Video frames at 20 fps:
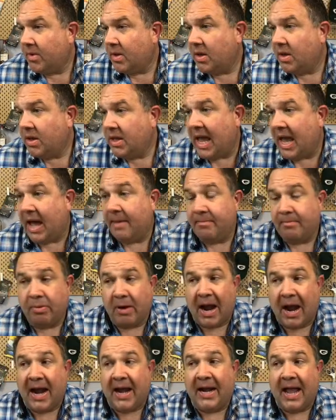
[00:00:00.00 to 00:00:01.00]
Yeah,
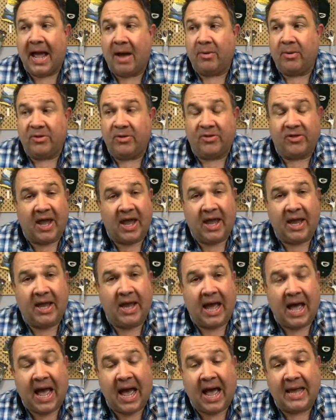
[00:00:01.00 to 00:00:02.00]
Brian, I would say
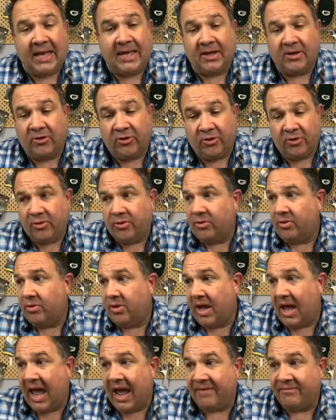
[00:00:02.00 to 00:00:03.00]
I can do
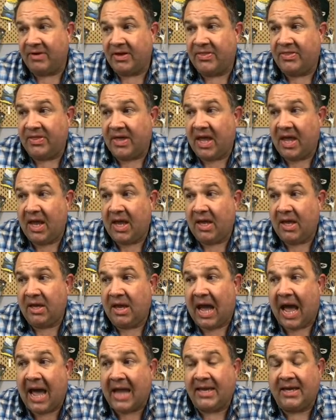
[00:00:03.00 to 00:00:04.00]
everything.
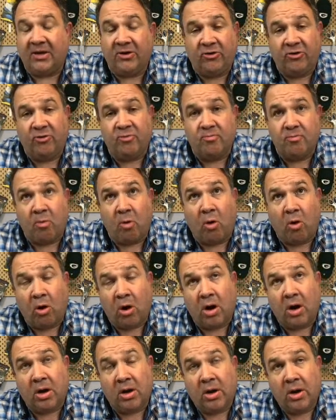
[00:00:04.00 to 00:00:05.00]
I can do
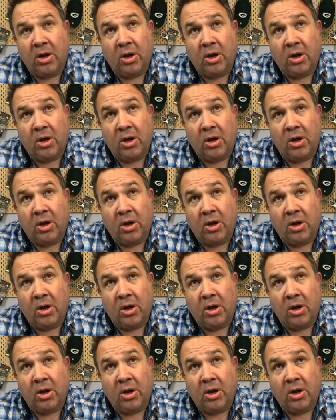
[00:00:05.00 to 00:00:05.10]
more